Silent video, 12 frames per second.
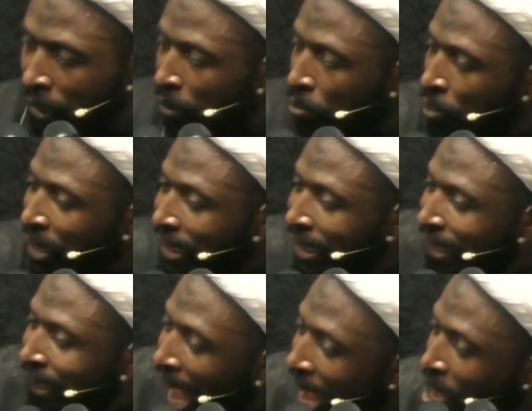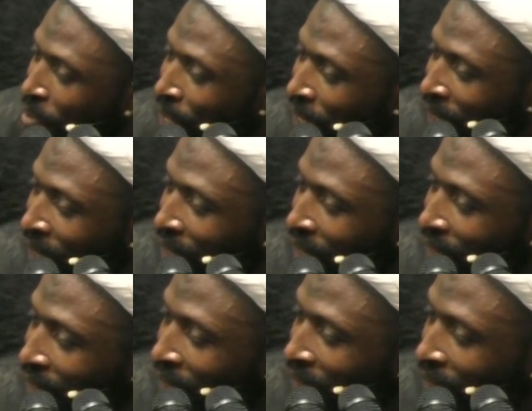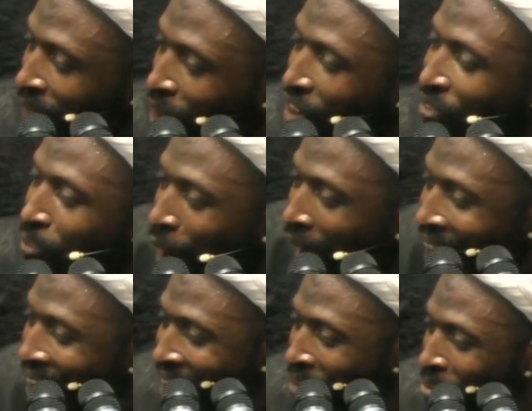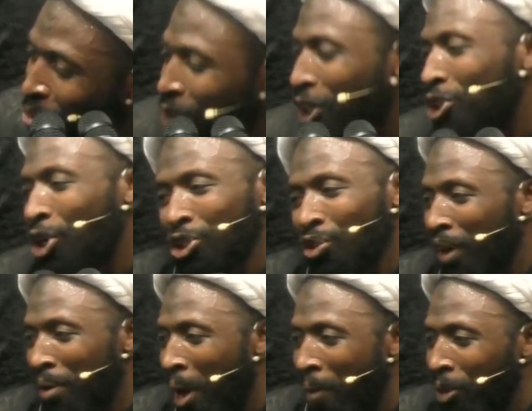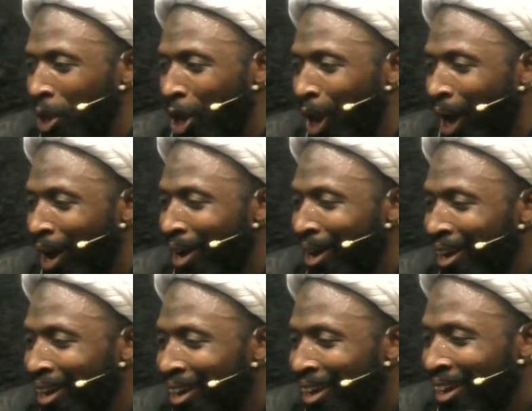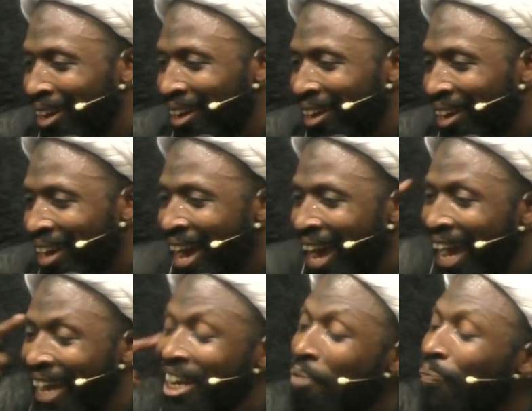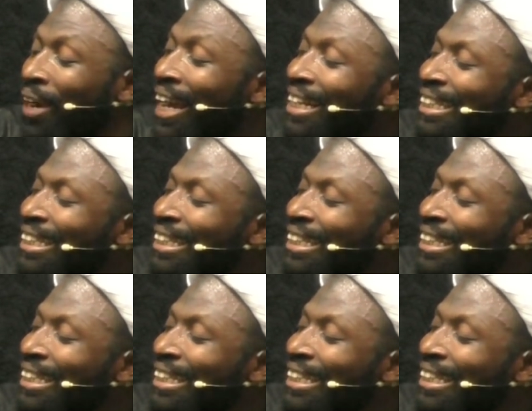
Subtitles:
Meaning the timing of Muharram was a choice of Abba Abdullah. And the place,